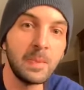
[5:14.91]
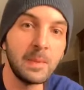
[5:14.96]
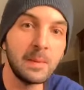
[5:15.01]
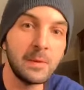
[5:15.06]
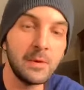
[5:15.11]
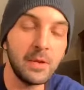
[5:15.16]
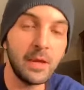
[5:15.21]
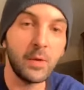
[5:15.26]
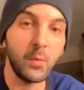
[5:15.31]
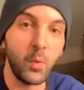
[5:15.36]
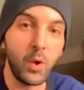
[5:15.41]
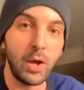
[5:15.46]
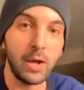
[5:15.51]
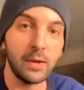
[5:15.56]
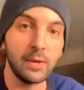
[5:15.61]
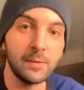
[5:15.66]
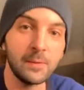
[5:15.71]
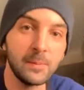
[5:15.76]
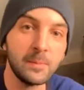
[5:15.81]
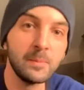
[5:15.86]
You're like,
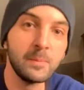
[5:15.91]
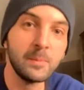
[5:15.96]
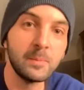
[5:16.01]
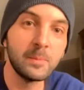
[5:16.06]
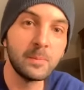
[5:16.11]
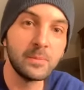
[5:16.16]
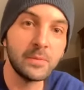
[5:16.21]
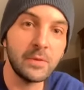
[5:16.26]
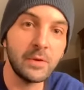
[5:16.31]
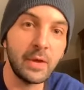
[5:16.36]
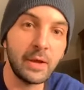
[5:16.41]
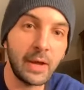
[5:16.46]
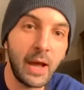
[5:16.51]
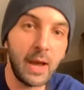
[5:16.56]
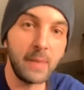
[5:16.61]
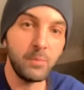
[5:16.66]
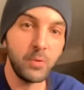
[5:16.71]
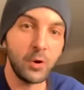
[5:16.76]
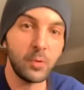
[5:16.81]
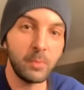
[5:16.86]
"What?" They're like, "I
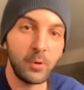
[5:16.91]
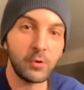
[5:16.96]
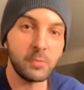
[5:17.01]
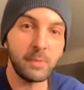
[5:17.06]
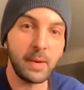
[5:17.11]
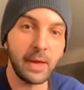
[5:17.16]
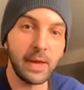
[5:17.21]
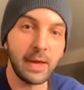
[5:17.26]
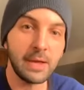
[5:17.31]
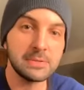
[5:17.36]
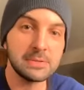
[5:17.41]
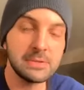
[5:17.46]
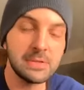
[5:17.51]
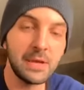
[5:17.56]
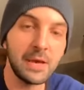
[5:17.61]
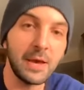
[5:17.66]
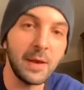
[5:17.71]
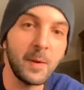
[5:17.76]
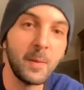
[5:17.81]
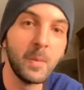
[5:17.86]
broke both my hands today."